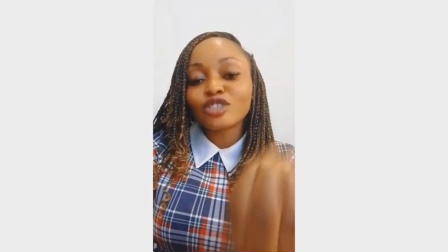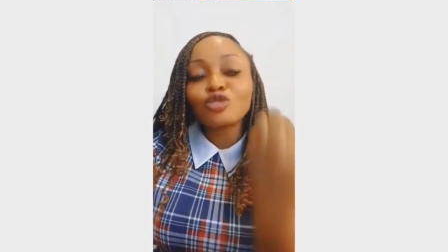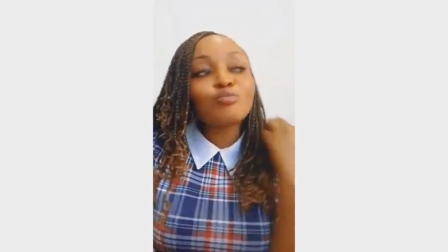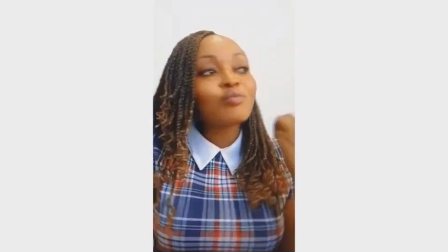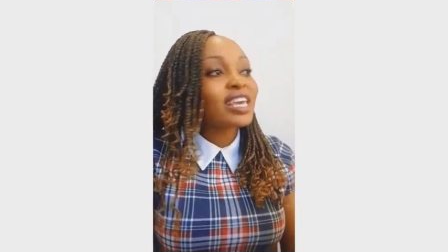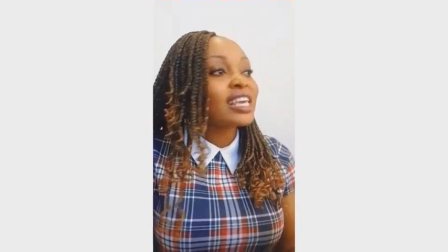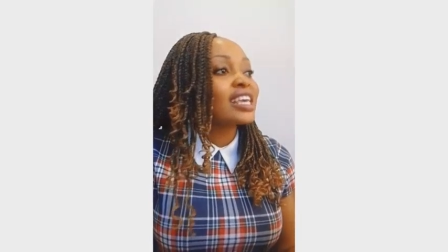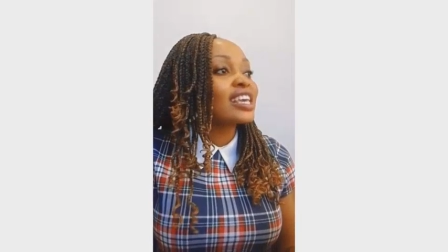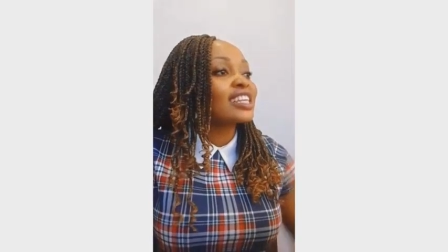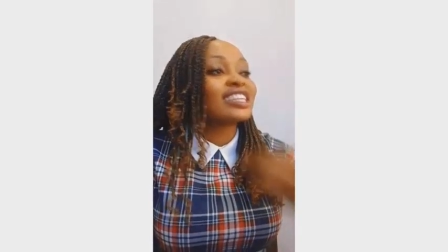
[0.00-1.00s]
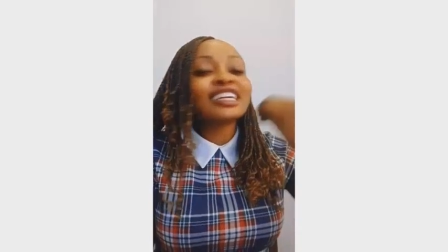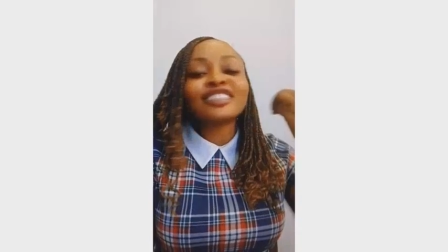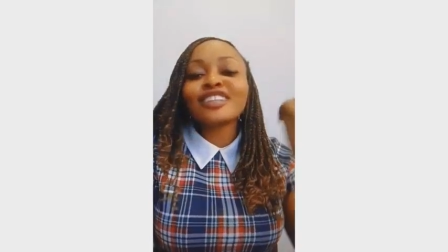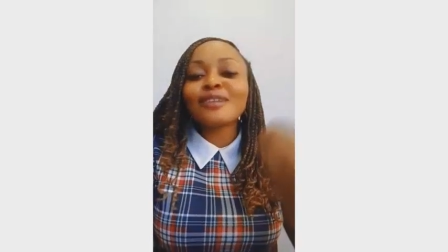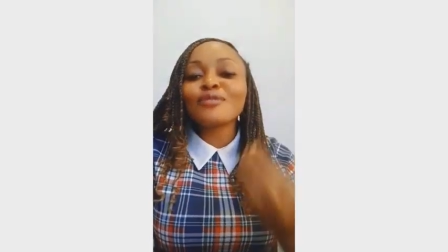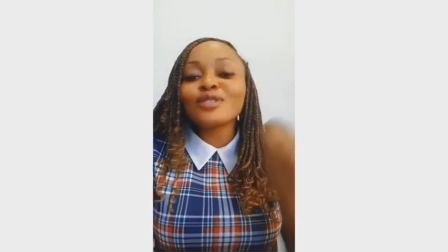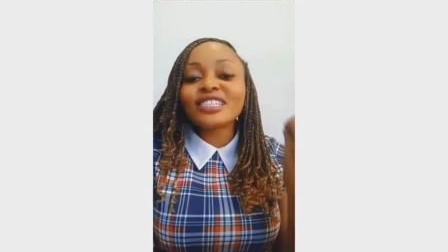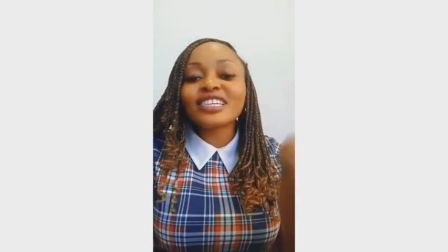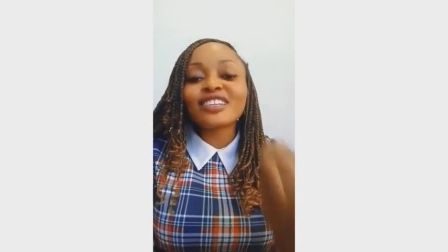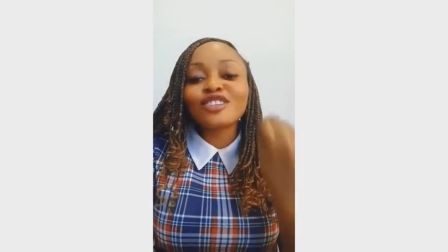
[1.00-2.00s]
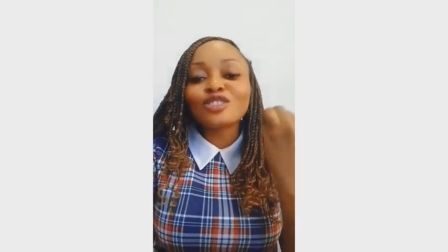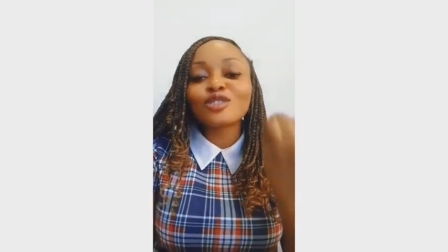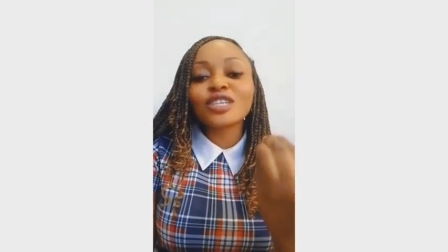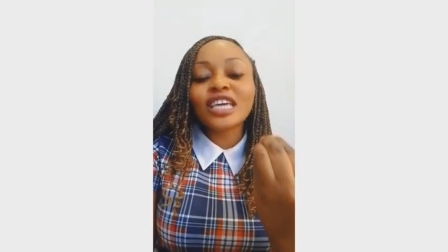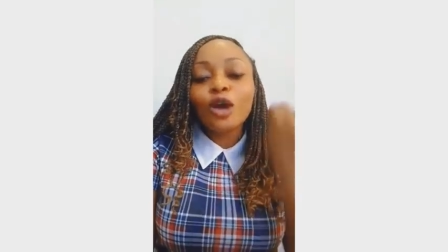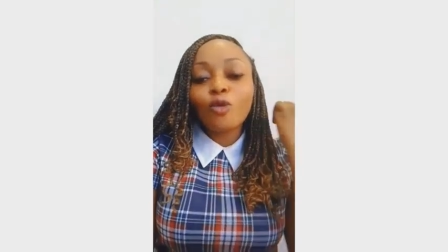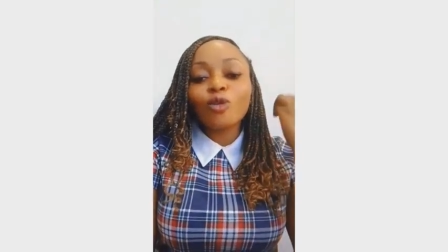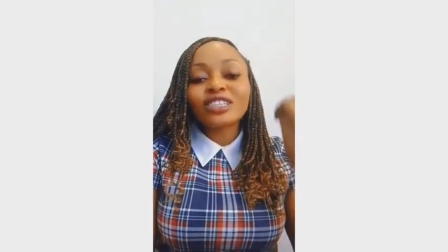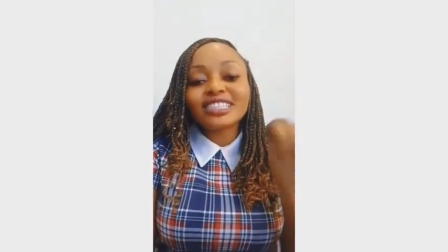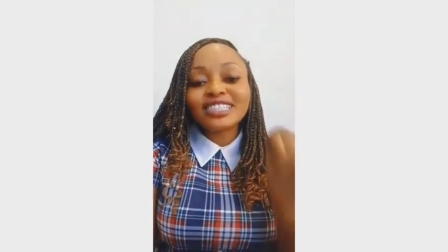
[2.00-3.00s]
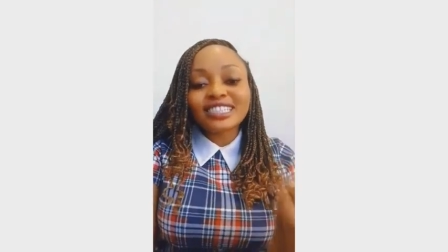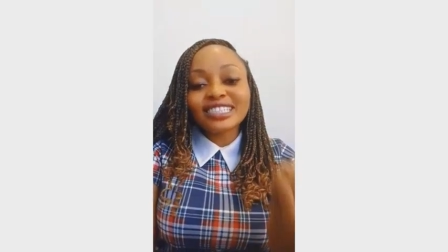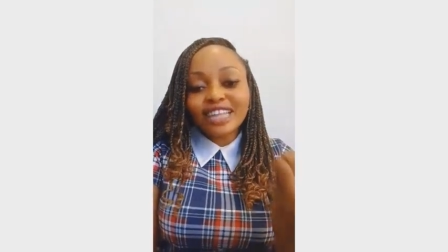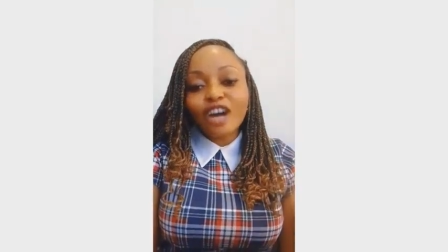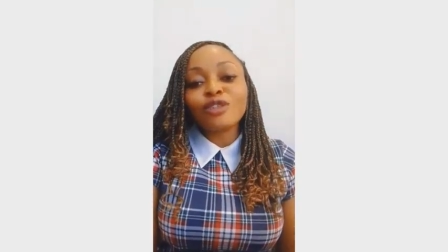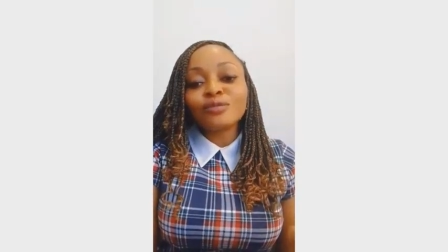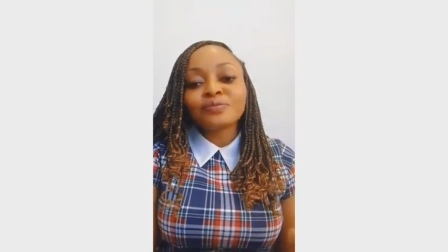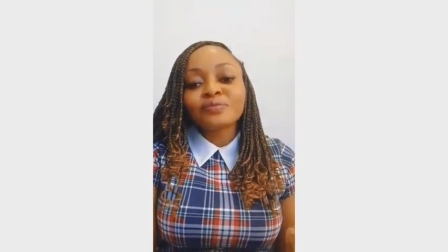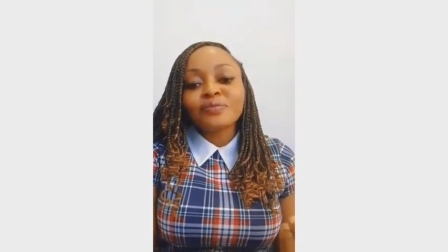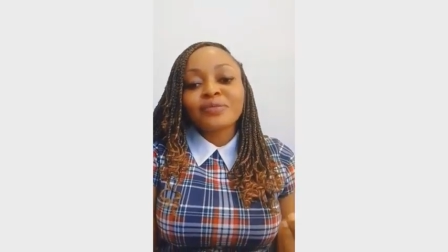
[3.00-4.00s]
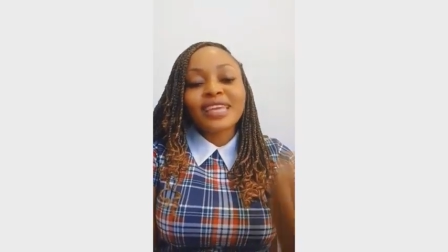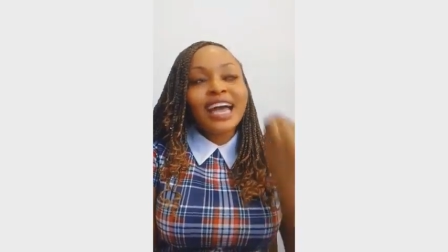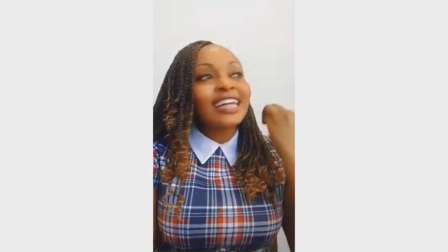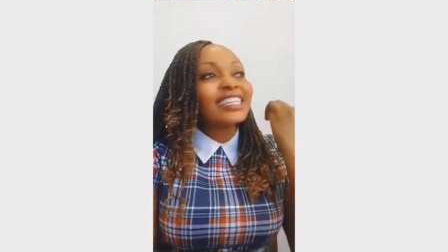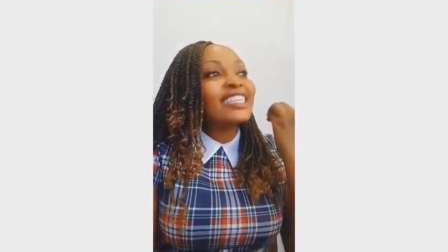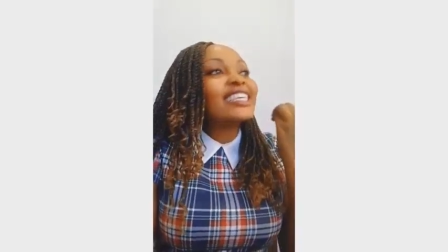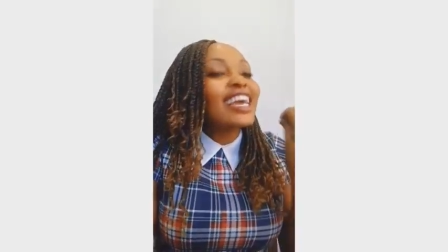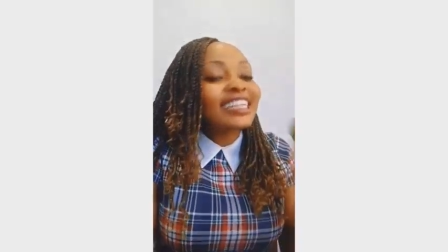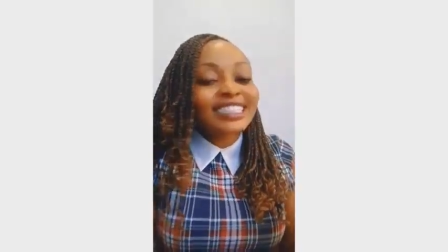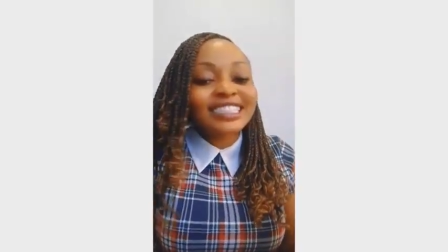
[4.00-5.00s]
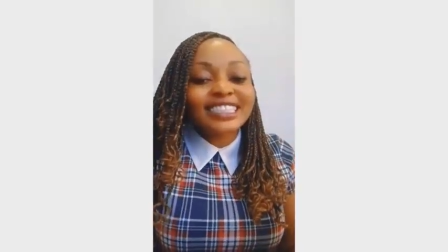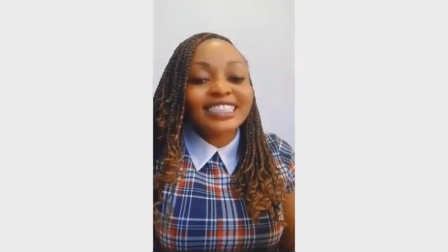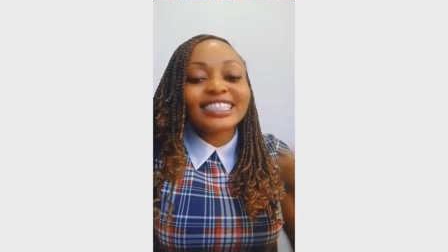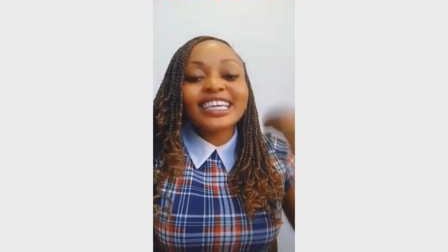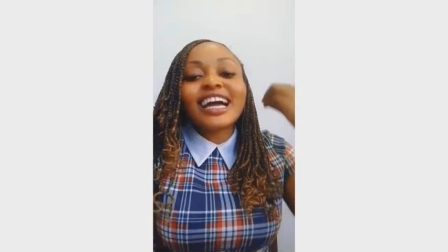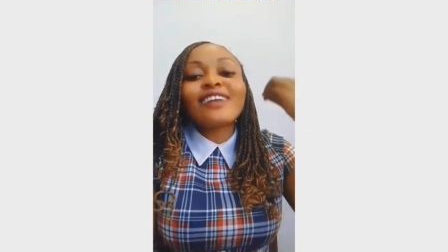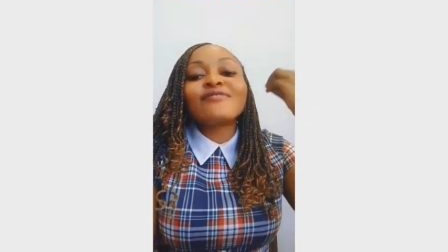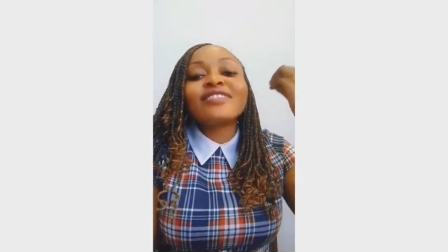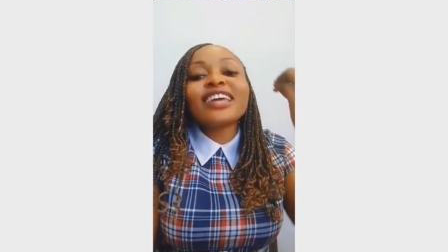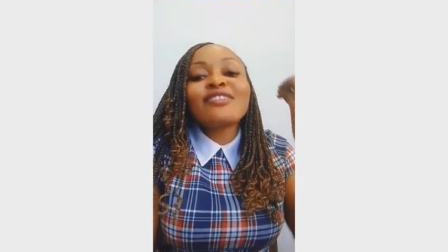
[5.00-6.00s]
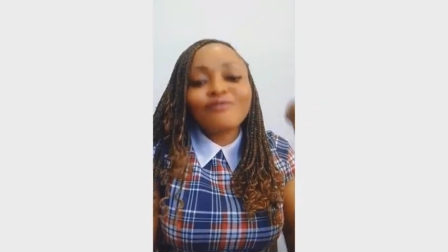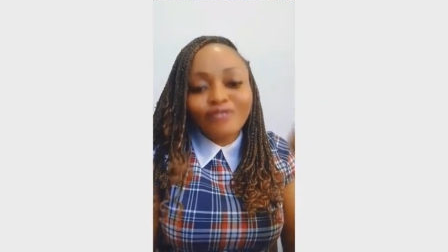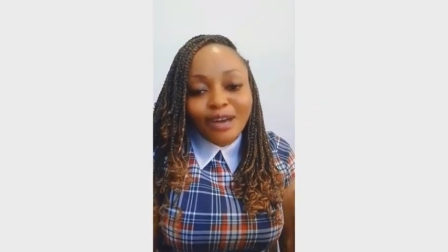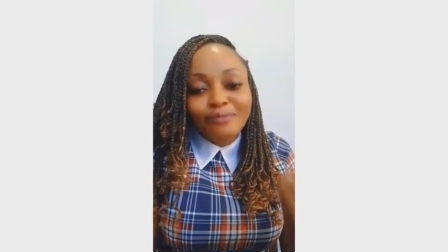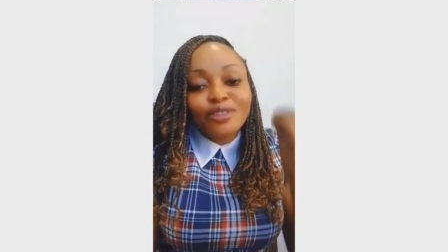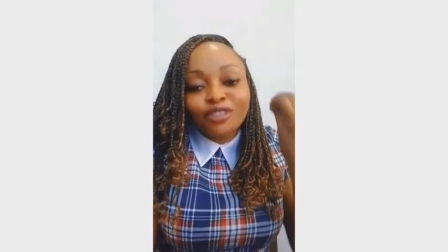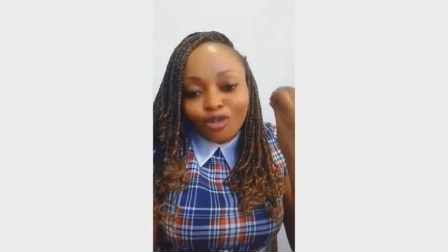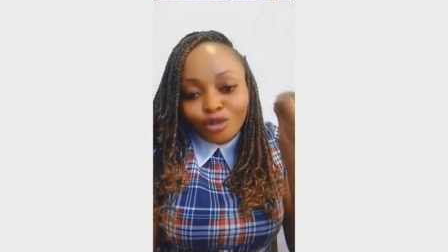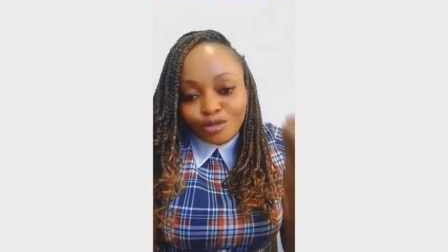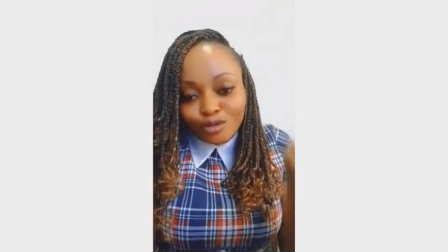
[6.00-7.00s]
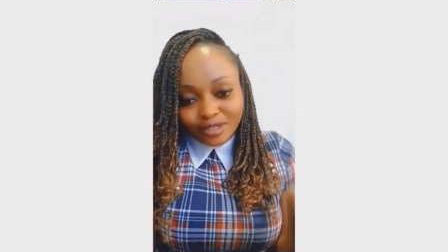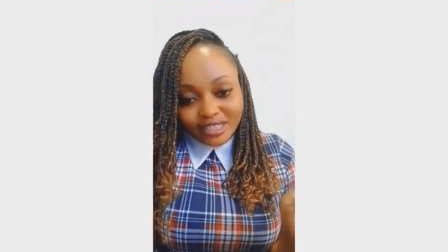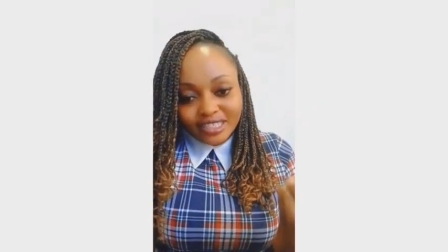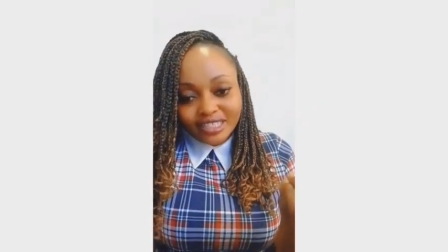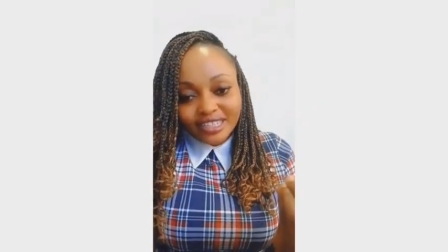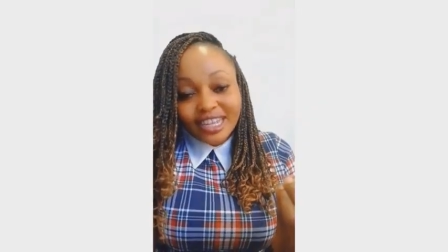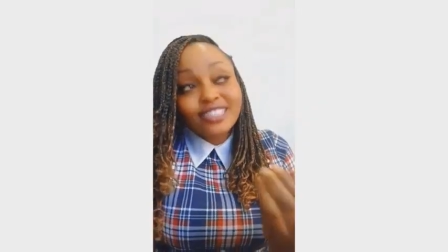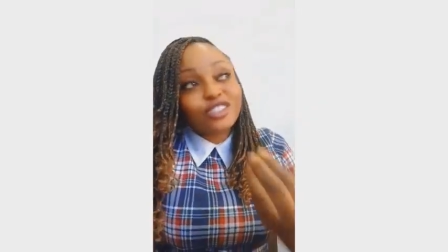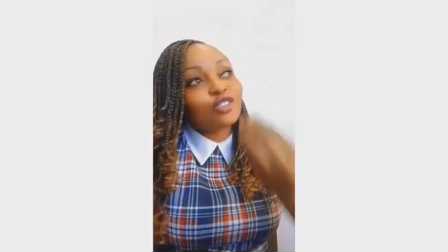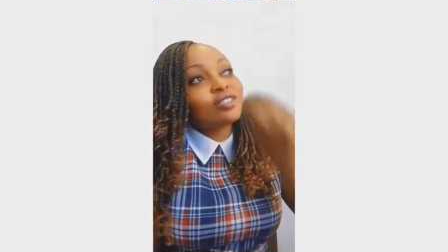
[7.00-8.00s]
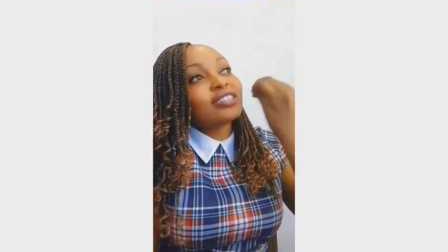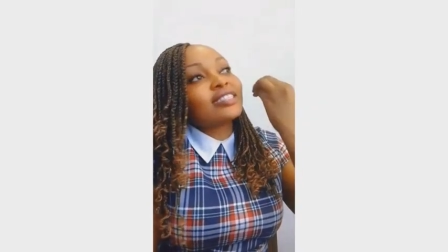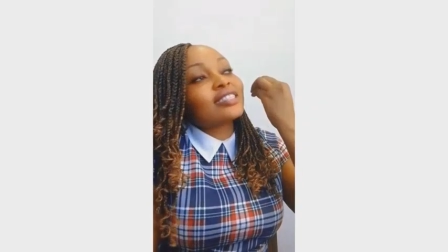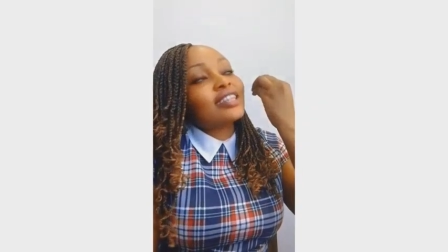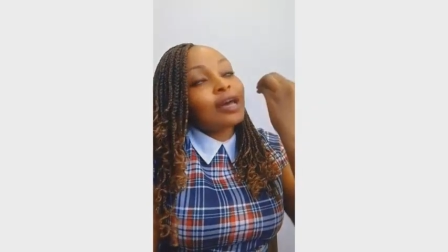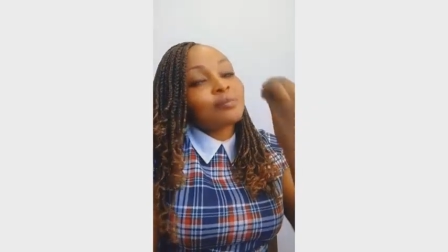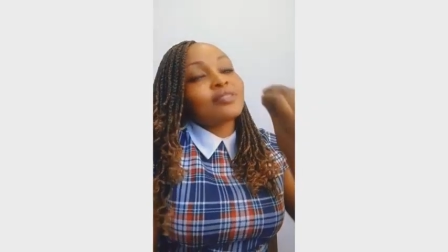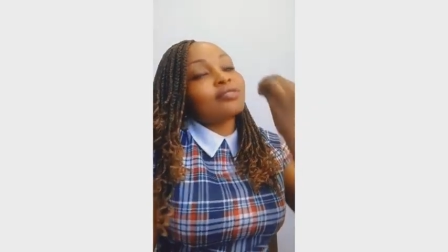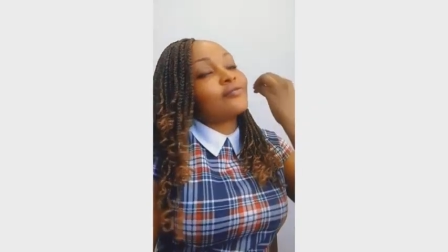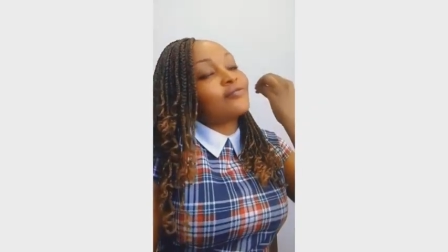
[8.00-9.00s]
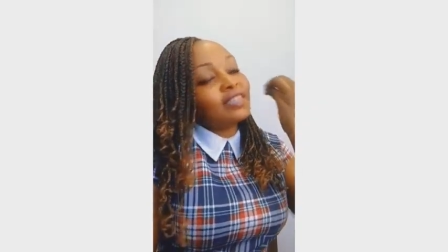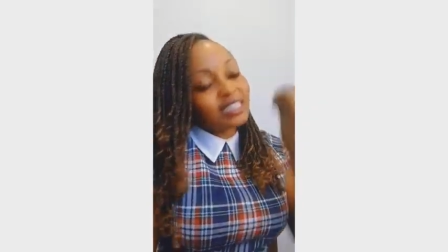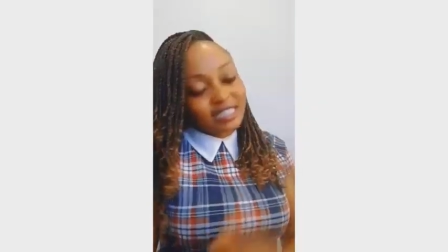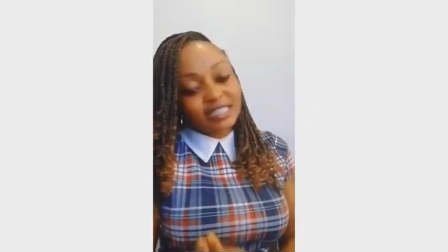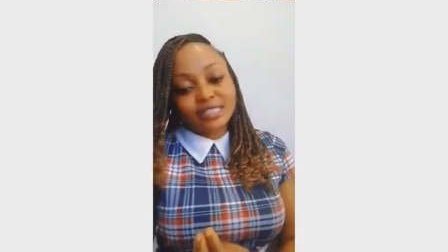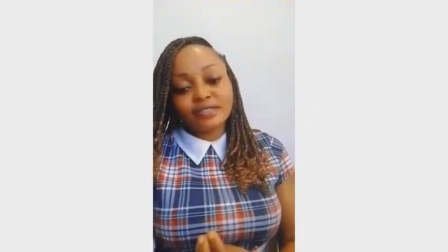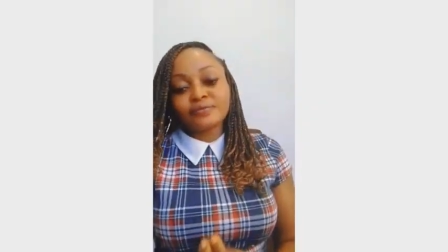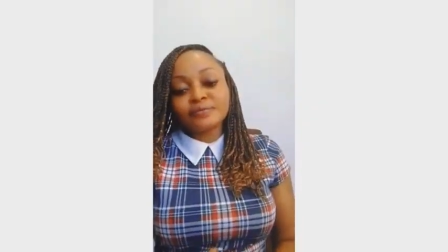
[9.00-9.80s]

to make the Nigerian music industry what it is now, and yet they have never been honored. That is just a slap in the face.